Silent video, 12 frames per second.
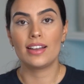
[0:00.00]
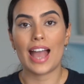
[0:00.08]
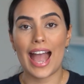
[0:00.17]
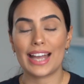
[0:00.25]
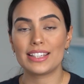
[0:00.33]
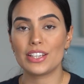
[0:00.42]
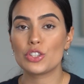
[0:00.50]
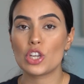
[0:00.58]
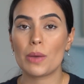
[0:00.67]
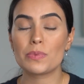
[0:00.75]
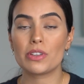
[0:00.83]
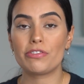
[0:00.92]
And in
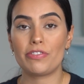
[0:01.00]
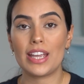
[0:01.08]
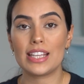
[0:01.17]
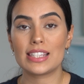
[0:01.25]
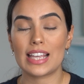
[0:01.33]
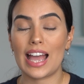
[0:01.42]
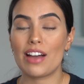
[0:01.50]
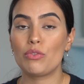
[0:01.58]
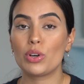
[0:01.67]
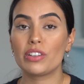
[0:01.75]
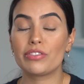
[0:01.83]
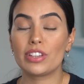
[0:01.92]
terms of fees, they have
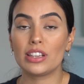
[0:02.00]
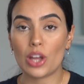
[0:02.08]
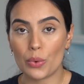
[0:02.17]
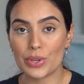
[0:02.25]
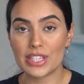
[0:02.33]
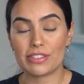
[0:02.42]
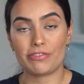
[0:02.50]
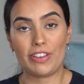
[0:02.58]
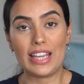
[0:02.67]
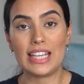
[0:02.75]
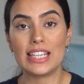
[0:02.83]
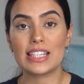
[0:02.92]
one of the lowest
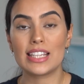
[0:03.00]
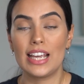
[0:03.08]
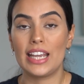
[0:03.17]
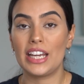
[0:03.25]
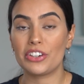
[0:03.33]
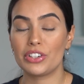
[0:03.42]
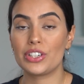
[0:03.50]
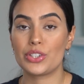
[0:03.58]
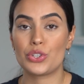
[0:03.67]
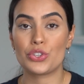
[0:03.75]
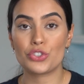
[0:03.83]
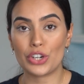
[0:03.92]
fees here in
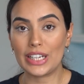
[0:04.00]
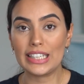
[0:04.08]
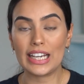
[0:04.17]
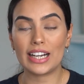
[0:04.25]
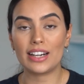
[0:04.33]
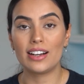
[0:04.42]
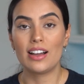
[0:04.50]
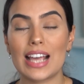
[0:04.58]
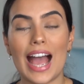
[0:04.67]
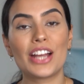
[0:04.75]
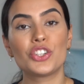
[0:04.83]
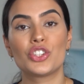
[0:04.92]
Australia
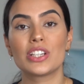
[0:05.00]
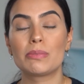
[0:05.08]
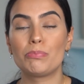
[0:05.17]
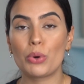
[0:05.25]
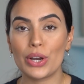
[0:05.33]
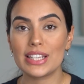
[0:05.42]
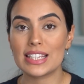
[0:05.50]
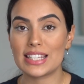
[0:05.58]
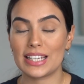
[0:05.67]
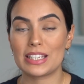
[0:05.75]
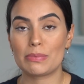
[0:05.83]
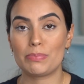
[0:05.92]
at just
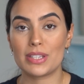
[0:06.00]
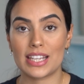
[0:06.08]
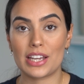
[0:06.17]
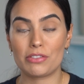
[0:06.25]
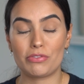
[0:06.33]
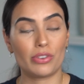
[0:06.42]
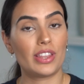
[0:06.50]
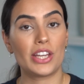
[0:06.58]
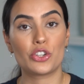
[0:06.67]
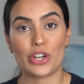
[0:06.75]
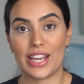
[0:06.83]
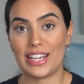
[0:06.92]
0.6% for their
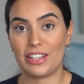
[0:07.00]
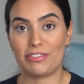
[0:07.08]
trading